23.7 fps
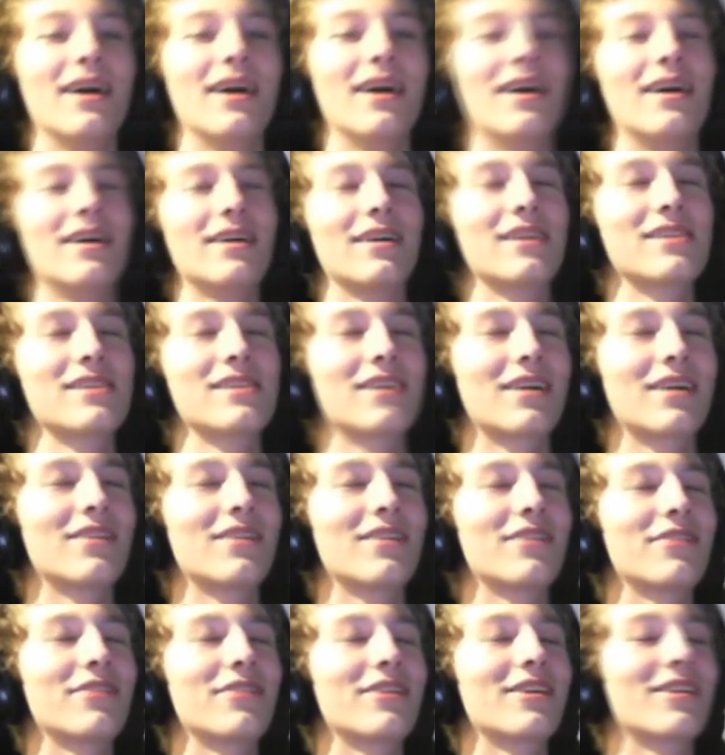Guys, I got a
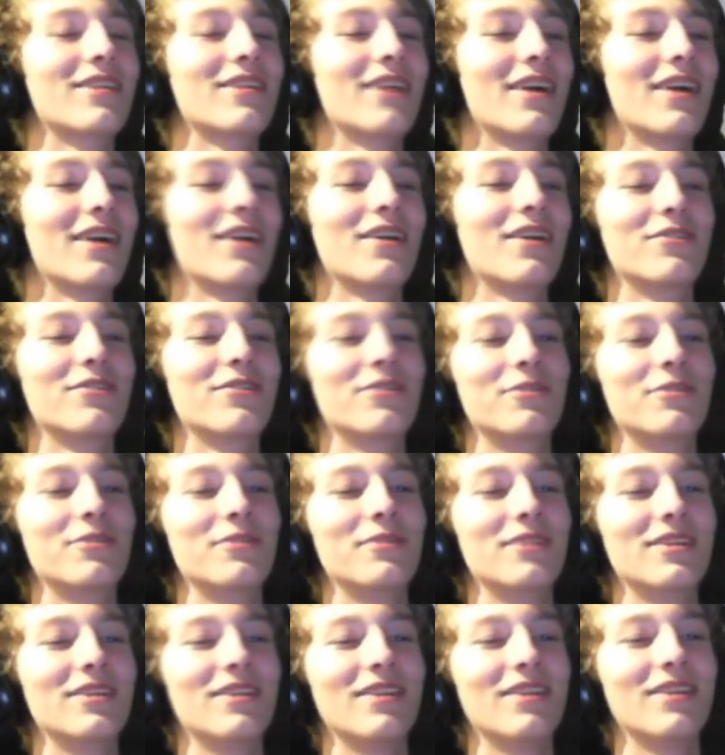fucking light on for
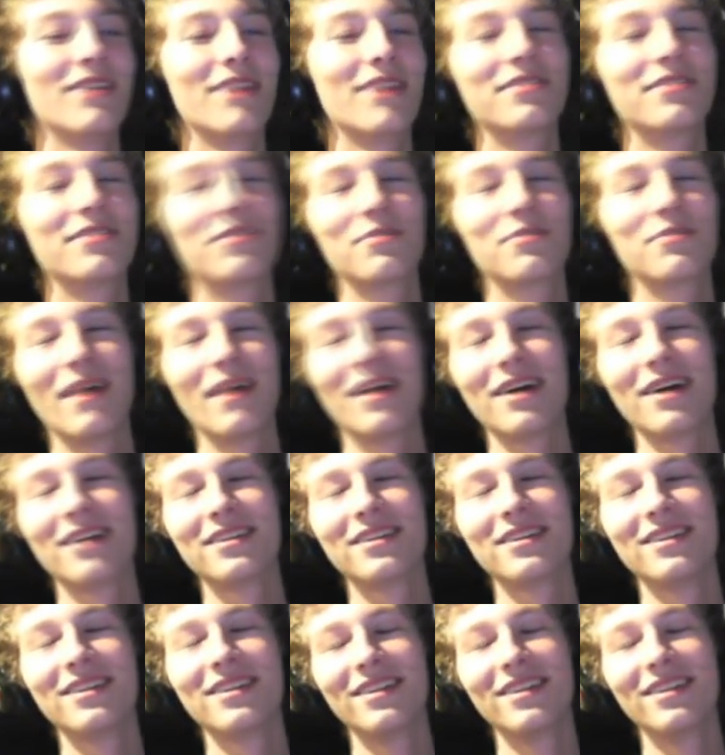oh. I feel bad.
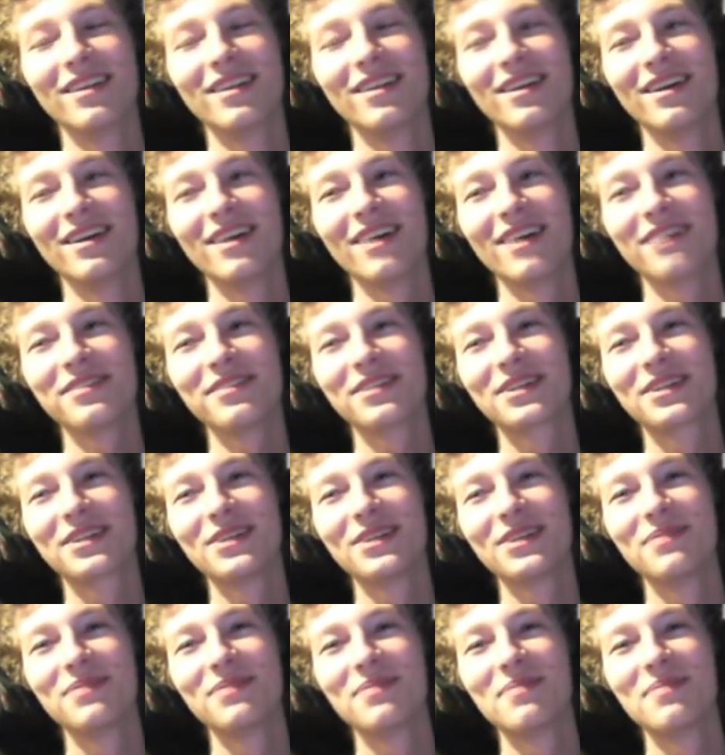I feel good
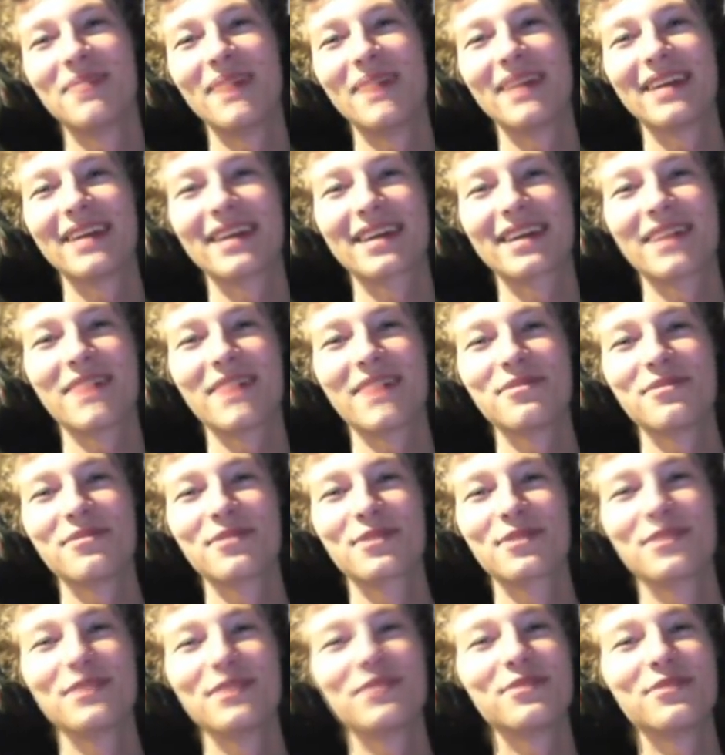but bad. Like I feel
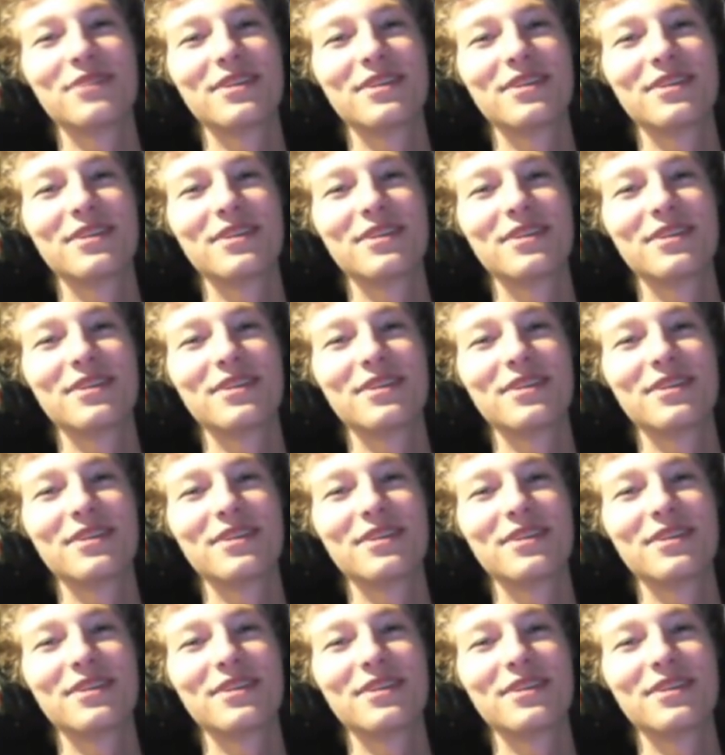good for the